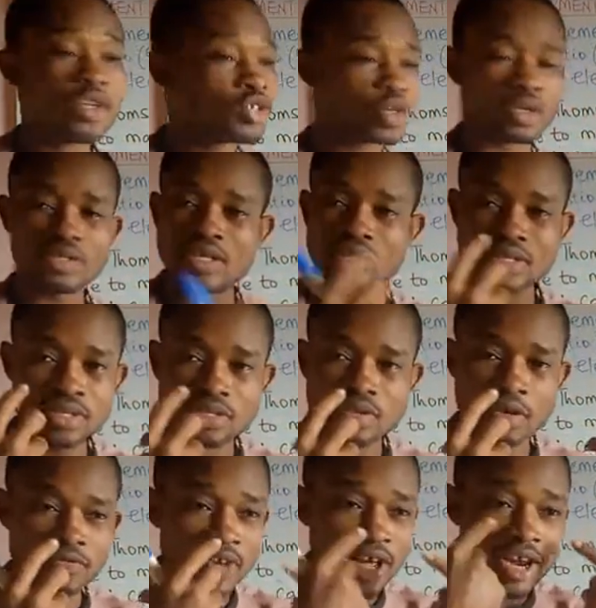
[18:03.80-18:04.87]
So the zinc
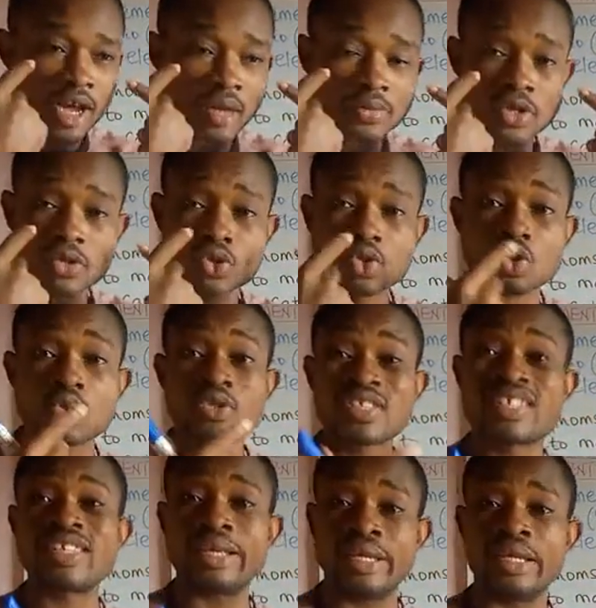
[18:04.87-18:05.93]
sulfide helps us to
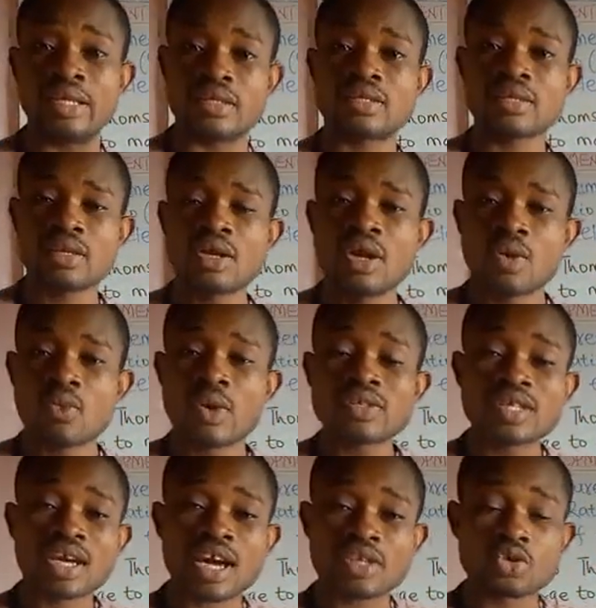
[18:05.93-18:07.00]
see it.
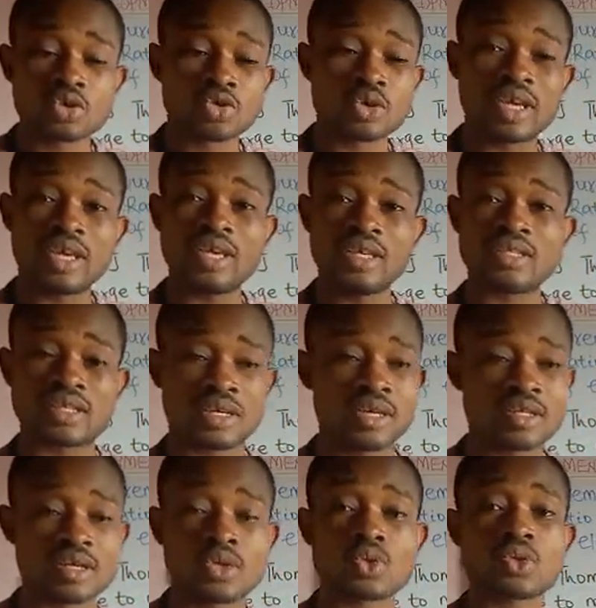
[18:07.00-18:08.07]
Once the cathode ray hits
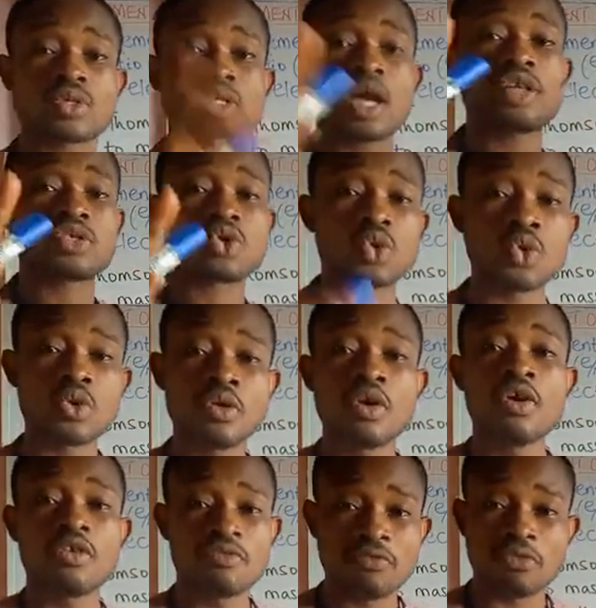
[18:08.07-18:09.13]
it, it will start to
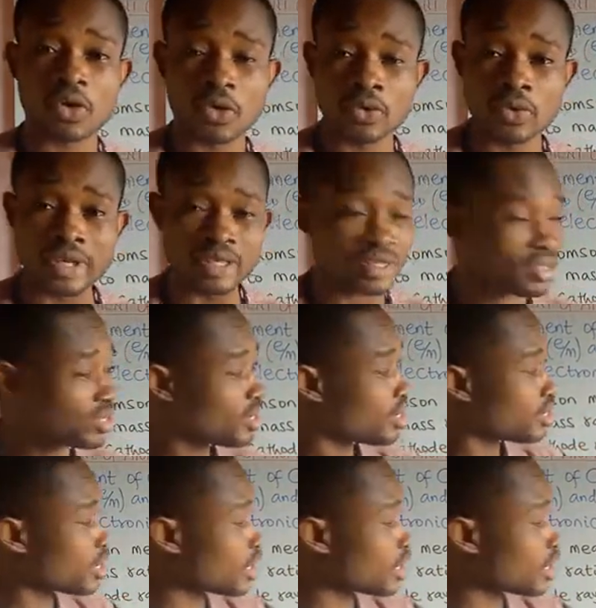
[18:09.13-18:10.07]
fluoresce.